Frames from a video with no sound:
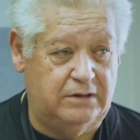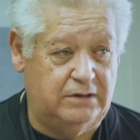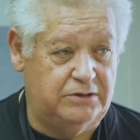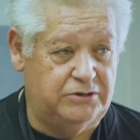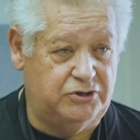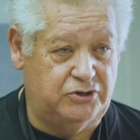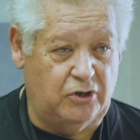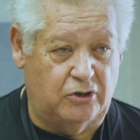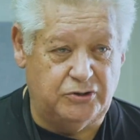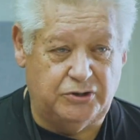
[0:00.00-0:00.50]

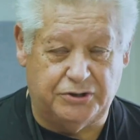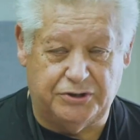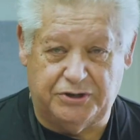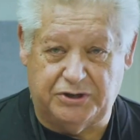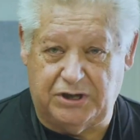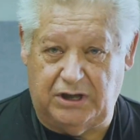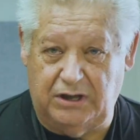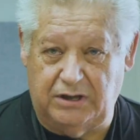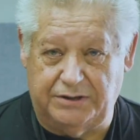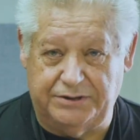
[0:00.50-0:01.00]
social
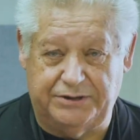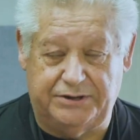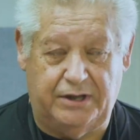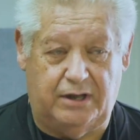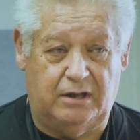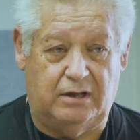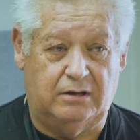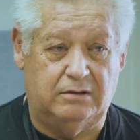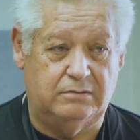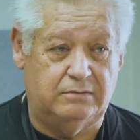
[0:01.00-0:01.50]
skills that
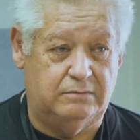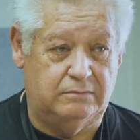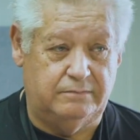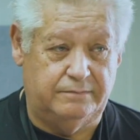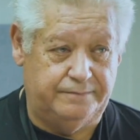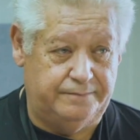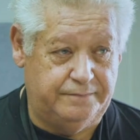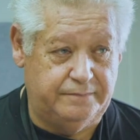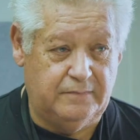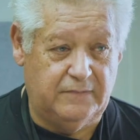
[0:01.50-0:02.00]
are
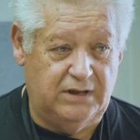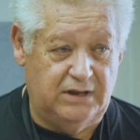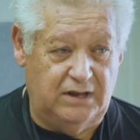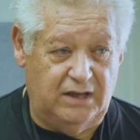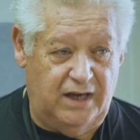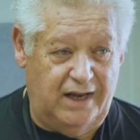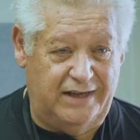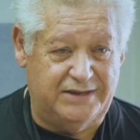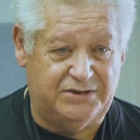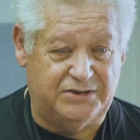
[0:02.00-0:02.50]

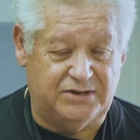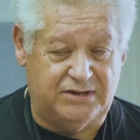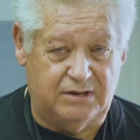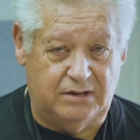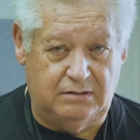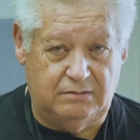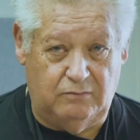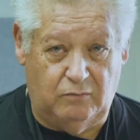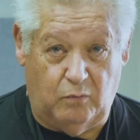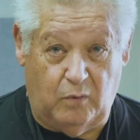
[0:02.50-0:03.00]
less
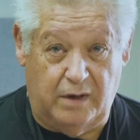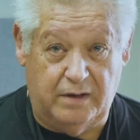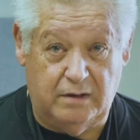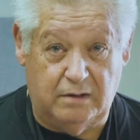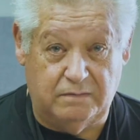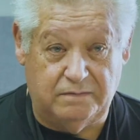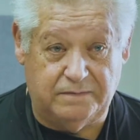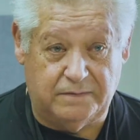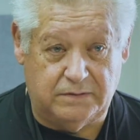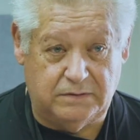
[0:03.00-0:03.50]
than
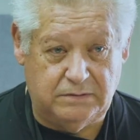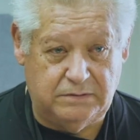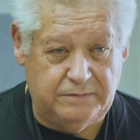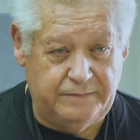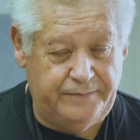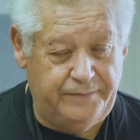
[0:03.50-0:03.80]
wonderful.